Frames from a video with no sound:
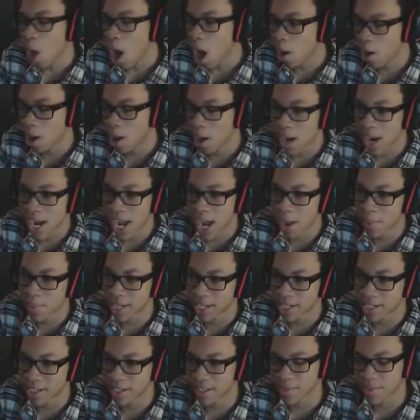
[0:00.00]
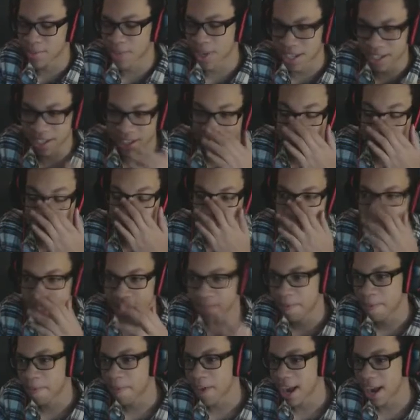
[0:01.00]
Okay, we can do this. We can do this.
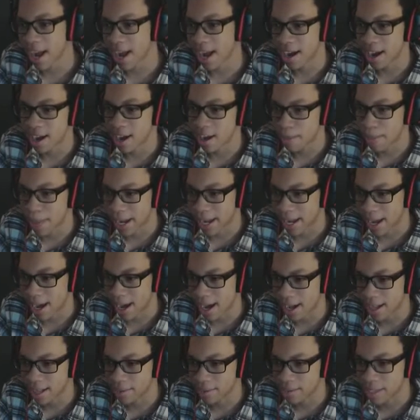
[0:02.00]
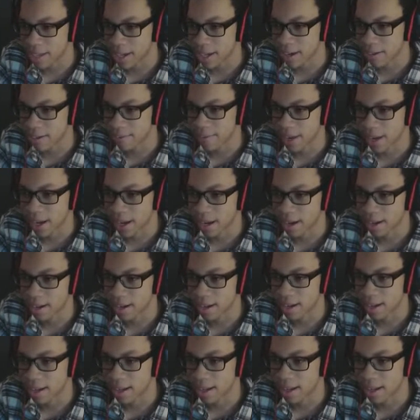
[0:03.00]
Frickin' oh my god, that was terrifying. I don't
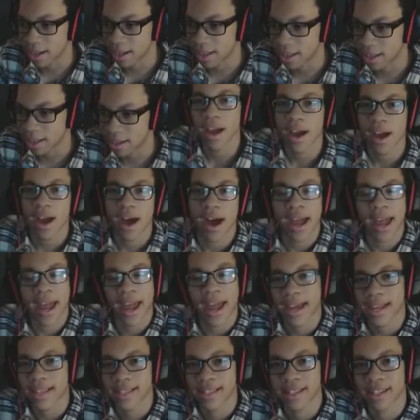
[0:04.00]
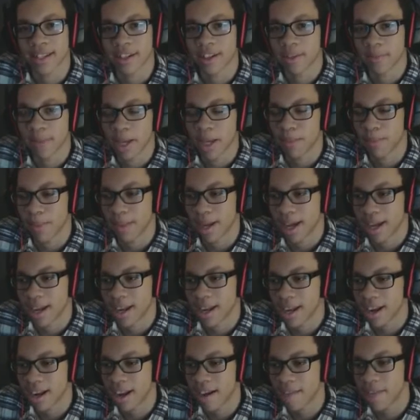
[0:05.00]
not like that. I hate Slenderman, man.
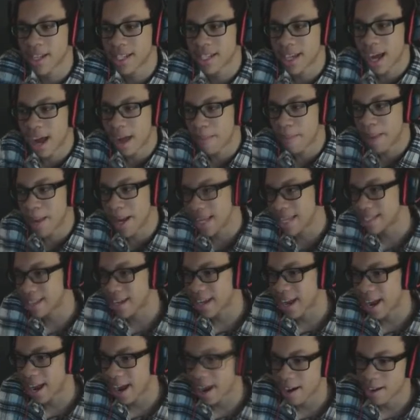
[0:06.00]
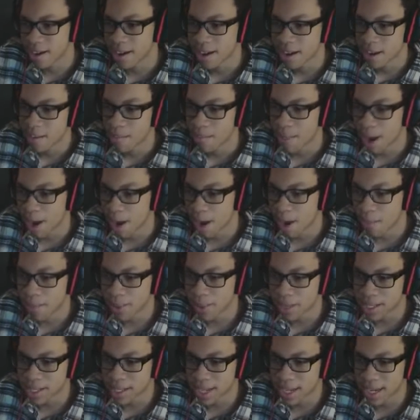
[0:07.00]
And every time I get scared, my
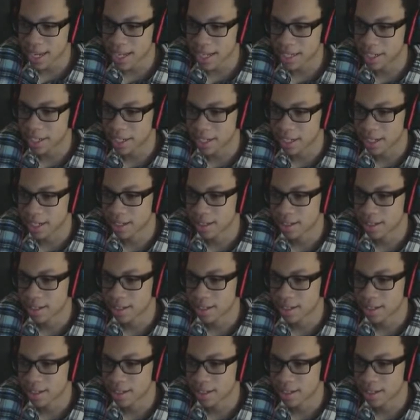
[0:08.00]
armpits get itchy.